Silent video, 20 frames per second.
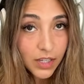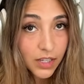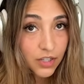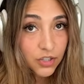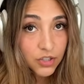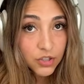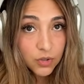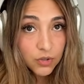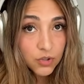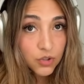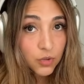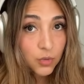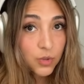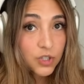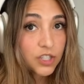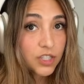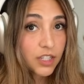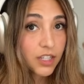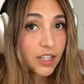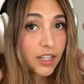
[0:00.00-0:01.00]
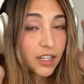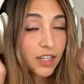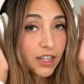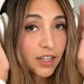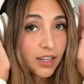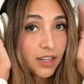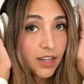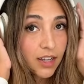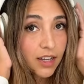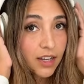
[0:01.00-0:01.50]
It is so squishy,
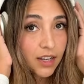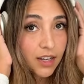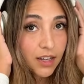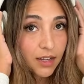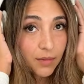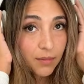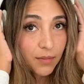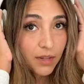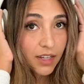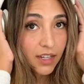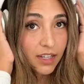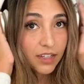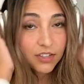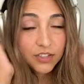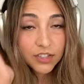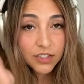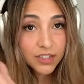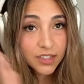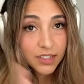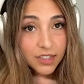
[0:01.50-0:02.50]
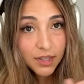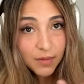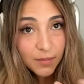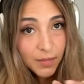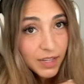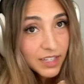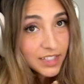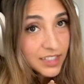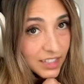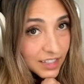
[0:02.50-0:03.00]
and just
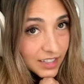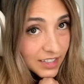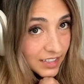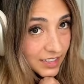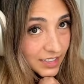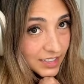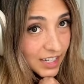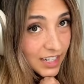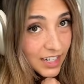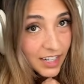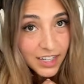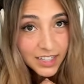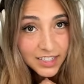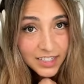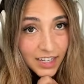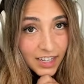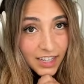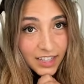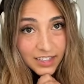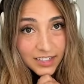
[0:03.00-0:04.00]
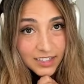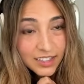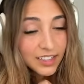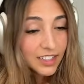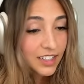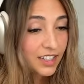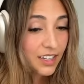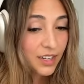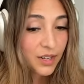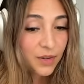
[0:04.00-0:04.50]
amazing. 10 out of 10.
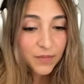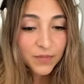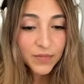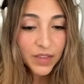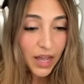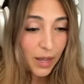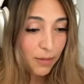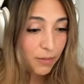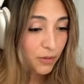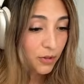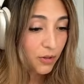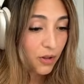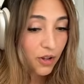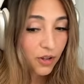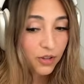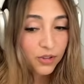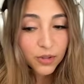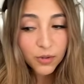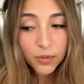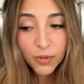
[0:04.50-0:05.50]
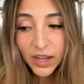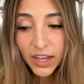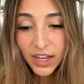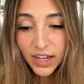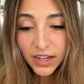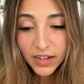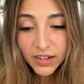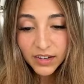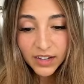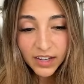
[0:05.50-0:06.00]
Apple all the
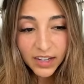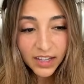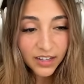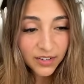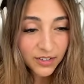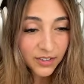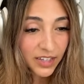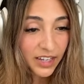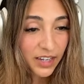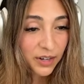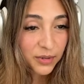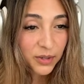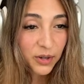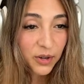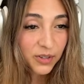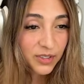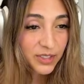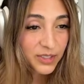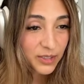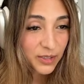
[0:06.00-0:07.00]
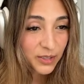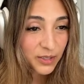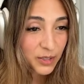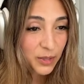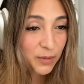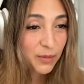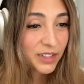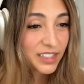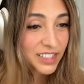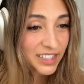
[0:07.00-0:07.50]
way. I don't care what all these
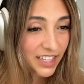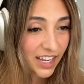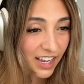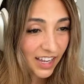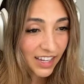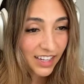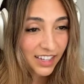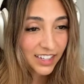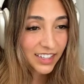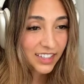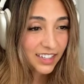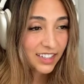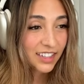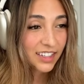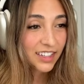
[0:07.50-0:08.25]
YouTubers say.